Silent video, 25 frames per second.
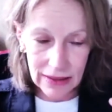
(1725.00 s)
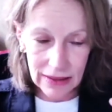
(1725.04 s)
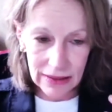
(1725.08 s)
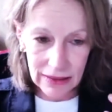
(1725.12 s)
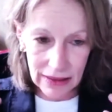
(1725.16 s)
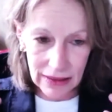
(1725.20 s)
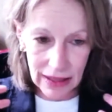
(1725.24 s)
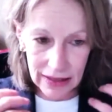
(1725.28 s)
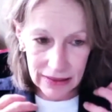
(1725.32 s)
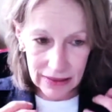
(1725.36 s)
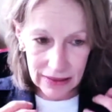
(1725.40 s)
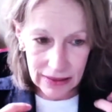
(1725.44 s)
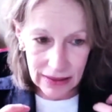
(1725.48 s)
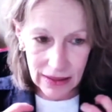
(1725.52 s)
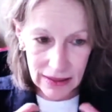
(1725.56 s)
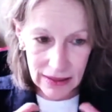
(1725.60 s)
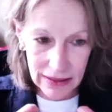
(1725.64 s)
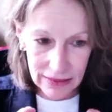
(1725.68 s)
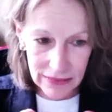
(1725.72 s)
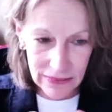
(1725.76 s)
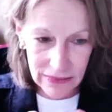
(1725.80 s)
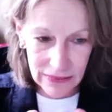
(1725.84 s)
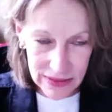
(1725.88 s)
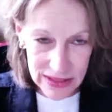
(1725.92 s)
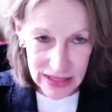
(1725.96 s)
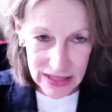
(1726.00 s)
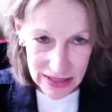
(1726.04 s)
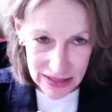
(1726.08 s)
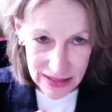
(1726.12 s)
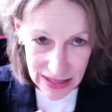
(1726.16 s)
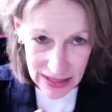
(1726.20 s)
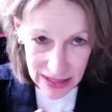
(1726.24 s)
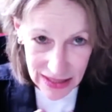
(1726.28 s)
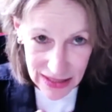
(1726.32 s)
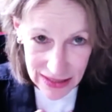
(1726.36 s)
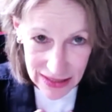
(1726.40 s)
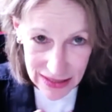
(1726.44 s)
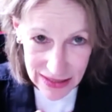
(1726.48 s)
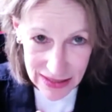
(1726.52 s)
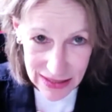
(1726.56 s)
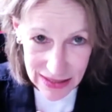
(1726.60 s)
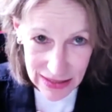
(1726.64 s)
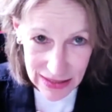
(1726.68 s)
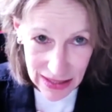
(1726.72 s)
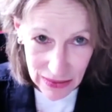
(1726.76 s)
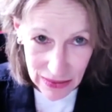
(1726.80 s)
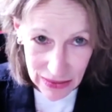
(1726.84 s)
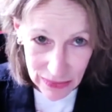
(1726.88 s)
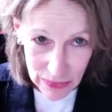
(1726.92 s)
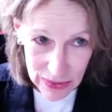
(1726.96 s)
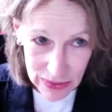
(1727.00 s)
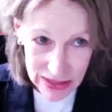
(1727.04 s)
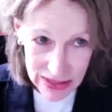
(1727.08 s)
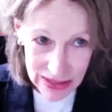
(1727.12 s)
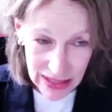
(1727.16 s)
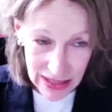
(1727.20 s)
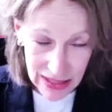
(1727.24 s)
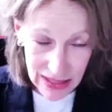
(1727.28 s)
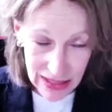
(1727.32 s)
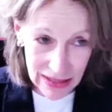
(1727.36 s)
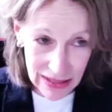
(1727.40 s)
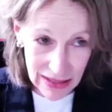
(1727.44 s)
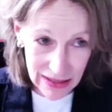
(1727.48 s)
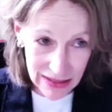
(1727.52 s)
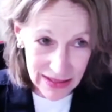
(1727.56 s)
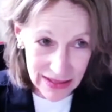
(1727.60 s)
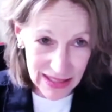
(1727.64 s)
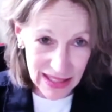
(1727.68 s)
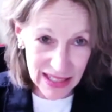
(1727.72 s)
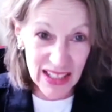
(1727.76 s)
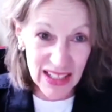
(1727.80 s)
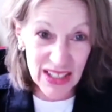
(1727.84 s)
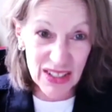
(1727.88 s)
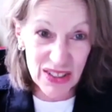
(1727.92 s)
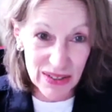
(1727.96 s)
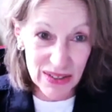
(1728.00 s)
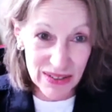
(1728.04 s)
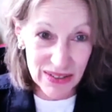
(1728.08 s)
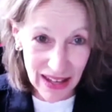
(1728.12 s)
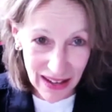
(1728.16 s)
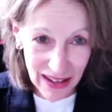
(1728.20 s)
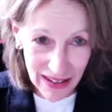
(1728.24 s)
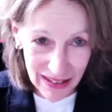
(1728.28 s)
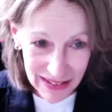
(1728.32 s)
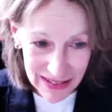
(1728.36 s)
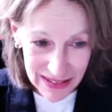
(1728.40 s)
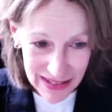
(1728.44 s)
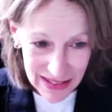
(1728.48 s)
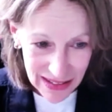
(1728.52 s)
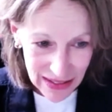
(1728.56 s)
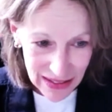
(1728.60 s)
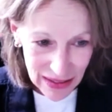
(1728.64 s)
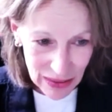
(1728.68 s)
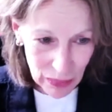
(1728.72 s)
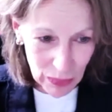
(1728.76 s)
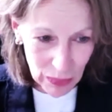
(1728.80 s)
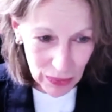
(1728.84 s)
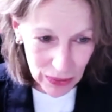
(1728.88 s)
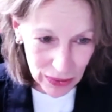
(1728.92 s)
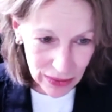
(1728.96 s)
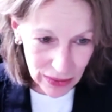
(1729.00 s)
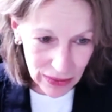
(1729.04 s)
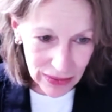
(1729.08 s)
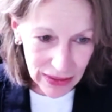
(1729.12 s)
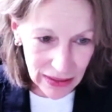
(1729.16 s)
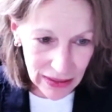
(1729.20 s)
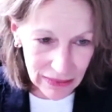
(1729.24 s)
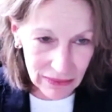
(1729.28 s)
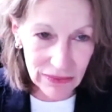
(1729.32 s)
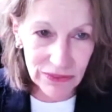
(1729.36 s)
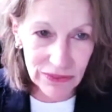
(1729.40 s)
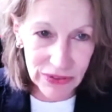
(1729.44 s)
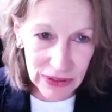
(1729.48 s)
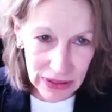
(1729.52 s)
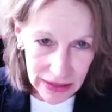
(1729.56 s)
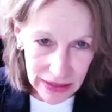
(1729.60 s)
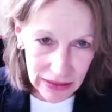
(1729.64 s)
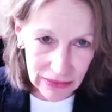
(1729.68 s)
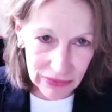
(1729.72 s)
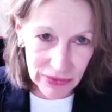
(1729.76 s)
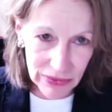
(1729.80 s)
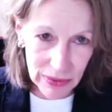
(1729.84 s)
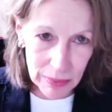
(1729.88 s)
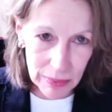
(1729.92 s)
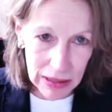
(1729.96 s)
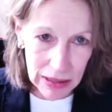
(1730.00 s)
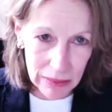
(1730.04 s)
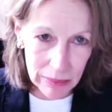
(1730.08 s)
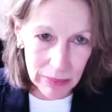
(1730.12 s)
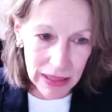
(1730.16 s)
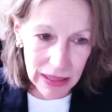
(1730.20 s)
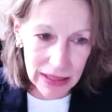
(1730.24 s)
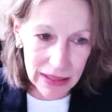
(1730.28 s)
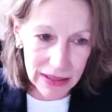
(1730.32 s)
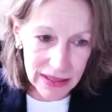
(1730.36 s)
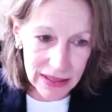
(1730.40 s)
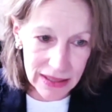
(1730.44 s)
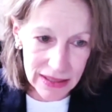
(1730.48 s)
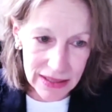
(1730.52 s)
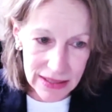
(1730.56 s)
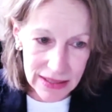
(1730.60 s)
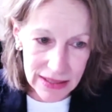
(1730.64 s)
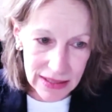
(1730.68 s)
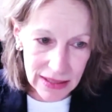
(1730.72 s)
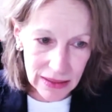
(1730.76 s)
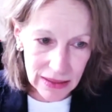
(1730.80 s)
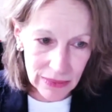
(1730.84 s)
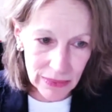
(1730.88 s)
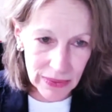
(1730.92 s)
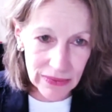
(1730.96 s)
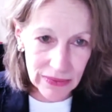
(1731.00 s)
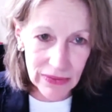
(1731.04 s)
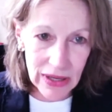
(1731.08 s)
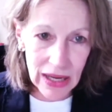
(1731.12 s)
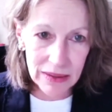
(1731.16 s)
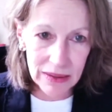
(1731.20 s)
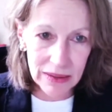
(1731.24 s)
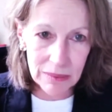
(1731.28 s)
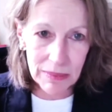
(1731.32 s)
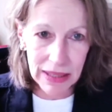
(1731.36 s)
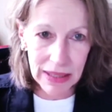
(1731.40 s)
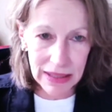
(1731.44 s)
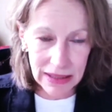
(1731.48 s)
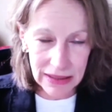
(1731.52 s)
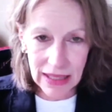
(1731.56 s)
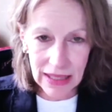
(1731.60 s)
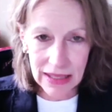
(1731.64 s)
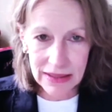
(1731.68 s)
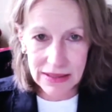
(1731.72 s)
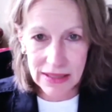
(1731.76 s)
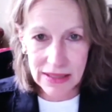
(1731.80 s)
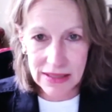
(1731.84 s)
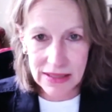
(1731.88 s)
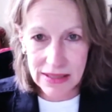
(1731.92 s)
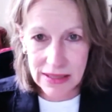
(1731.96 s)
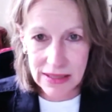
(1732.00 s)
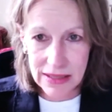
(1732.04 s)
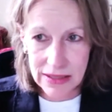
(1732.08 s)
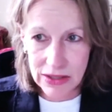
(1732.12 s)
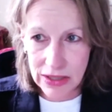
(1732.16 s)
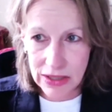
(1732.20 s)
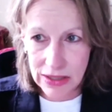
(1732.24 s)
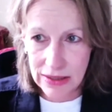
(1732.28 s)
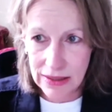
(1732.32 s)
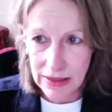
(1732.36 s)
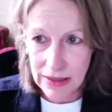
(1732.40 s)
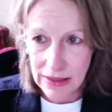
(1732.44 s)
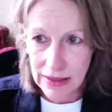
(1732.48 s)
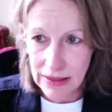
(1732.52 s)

let the disease that's in us hear that word and flee from our bodies. We've got to make that decision.